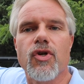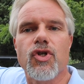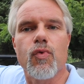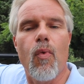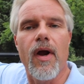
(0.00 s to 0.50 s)
which
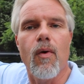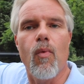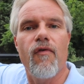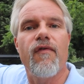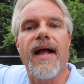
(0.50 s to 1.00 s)
is where
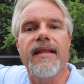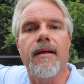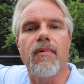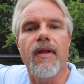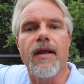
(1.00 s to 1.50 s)
we'll find
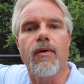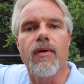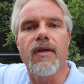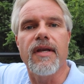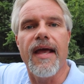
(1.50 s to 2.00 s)
them later
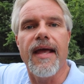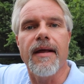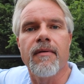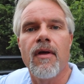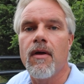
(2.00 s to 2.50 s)
in the
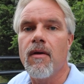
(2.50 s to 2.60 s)
day.